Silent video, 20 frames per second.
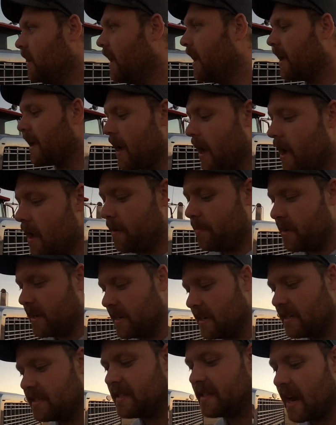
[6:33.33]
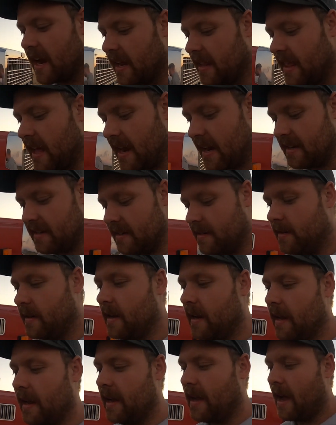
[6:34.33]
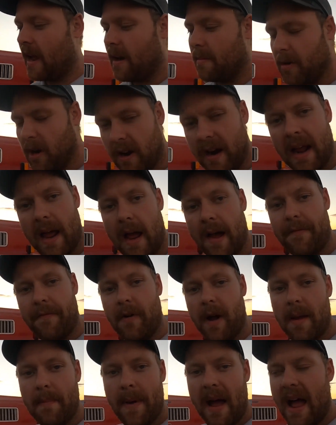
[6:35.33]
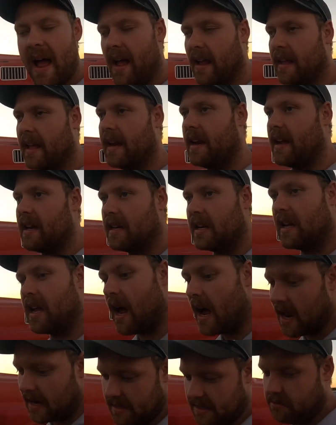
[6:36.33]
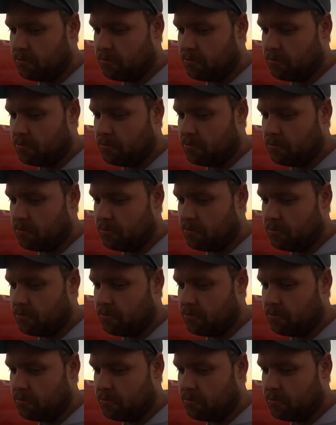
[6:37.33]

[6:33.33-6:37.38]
He called me to say that he got about halfway back and it got